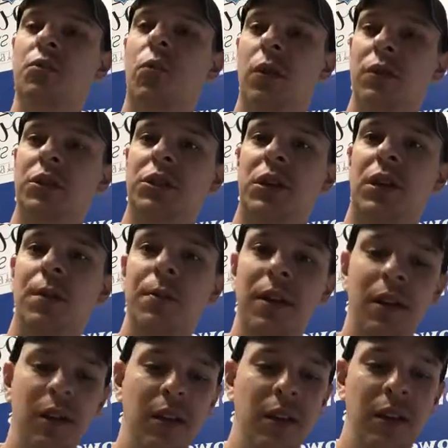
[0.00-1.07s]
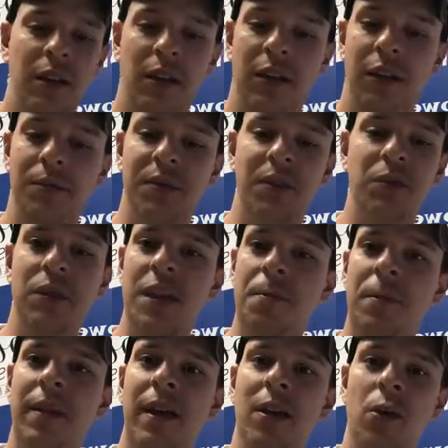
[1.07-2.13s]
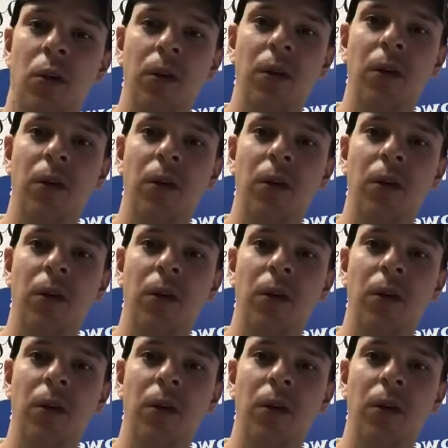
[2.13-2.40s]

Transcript: workshop. So keeping that goal the